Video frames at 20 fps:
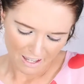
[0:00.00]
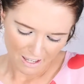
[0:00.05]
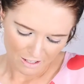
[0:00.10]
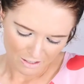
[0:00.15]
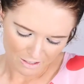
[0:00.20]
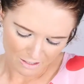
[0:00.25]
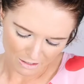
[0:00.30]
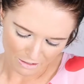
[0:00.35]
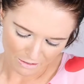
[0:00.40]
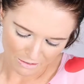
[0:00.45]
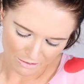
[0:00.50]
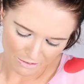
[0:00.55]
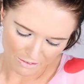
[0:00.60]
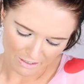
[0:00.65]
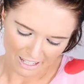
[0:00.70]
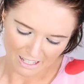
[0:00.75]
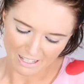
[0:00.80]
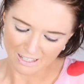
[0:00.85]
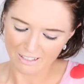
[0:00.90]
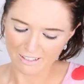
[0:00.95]
So
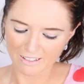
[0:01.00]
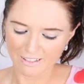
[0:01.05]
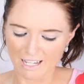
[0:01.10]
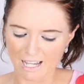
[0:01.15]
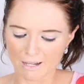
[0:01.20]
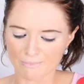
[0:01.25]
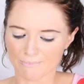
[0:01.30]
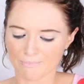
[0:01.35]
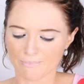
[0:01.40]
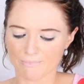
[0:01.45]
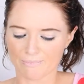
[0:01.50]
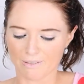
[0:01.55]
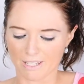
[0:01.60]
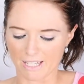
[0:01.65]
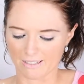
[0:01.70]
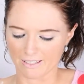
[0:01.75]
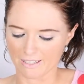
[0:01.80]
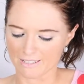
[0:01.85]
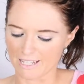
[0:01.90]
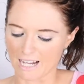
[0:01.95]
they can
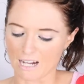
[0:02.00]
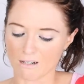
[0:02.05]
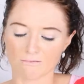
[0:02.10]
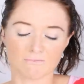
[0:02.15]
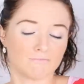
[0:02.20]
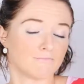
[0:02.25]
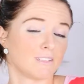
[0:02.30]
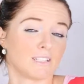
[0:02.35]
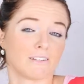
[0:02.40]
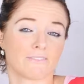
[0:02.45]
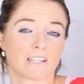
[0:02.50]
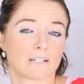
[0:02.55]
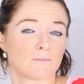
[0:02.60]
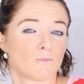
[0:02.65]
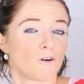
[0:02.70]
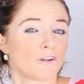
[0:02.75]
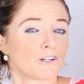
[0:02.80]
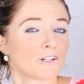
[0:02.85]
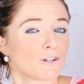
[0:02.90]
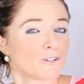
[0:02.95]
get this out whenever they
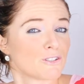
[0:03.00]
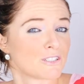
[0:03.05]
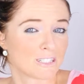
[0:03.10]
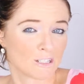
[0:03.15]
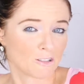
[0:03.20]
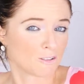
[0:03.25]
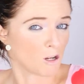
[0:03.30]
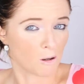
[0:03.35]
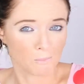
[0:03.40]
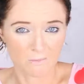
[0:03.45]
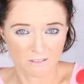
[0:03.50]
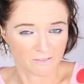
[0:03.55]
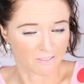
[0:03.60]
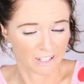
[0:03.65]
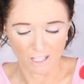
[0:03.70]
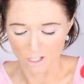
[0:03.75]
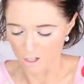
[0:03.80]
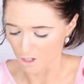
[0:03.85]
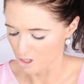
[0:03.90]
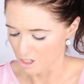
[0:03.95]
want and go sit on the
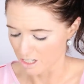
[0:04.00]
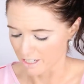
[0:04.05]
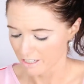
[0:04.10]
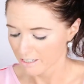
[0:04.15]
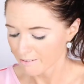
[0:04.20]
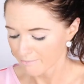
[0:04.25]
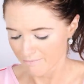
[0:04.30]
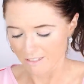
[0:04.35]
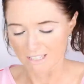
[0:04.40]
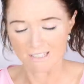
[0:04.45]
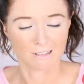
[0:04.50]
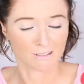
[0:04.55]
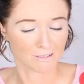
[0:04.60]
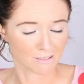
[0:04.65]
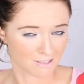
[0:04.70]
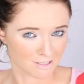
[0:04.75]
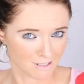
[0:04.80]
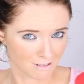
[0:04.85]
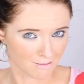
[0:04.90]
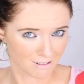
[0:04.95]
observation chair, as long
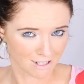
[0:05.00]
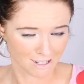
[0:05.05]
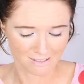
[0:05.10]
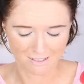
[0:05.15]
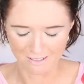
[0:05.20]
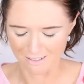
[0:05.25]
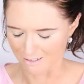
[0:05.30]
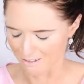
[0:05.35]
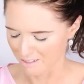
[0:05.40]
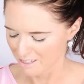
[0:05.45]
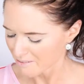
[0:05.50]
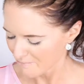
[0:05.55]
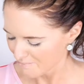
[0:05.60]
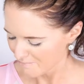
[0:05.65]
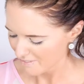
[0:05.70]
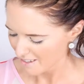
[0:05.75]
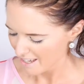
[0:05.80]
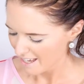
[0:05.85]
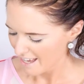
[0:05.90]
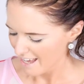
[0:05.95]
as no one else is on it.
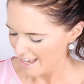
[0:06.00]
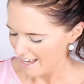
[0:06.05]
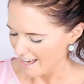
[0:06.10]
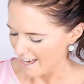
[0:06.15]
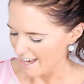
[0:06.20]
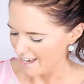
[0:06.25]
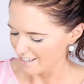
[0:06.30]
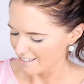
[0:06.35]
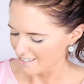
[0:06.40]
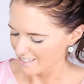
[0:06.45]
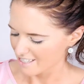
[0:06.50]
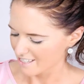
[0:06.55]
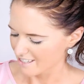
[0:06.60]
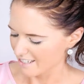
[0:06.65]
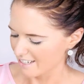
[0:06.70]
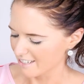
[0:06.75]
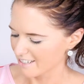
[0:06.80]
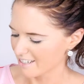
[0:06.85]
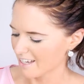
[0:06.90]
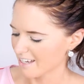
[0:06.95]
And
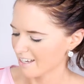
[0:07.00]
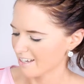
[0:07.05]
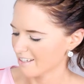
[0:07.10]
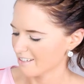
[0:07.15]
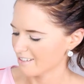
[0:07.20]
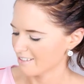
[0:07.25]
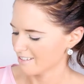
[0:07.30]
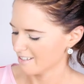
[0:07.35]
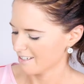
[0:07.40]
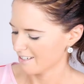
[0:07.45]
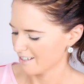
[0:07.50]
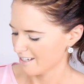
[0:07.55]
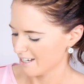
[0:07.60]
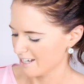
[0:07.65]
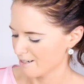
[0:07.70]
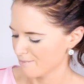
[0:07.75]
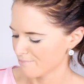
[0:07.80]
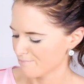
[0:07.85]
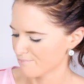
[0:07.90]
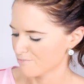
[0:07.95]
they can
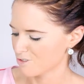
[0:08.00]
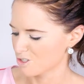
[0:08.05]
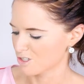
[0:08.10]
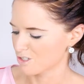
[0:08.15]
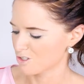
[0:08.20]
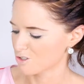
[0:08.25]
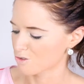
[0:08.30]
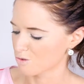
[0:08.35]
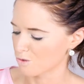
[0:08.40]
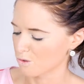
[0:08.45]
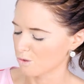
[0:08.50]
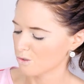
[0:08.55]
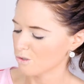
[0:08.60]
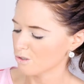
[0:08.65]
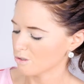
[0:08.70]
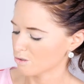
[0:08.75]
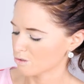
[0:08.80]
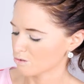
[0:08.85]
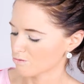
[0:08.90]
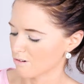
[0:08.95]
just
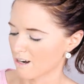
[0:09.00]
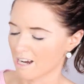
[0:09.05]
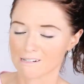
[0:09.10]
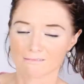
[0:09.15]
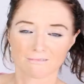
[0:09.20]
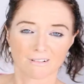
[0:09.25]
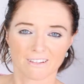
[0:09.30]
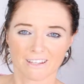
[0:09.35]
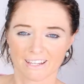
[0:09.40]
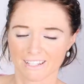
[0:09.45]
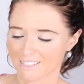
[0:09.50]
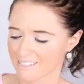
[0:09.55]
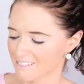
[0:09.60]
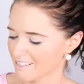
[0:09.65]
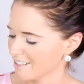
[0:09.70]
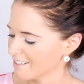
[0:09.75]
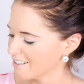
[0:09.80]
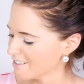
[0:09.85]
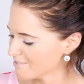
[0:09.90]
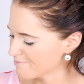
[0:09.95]
draw or write what they
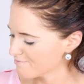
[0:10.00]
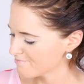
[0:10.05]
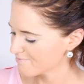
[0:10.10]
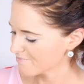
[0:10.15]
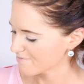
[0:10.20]
see.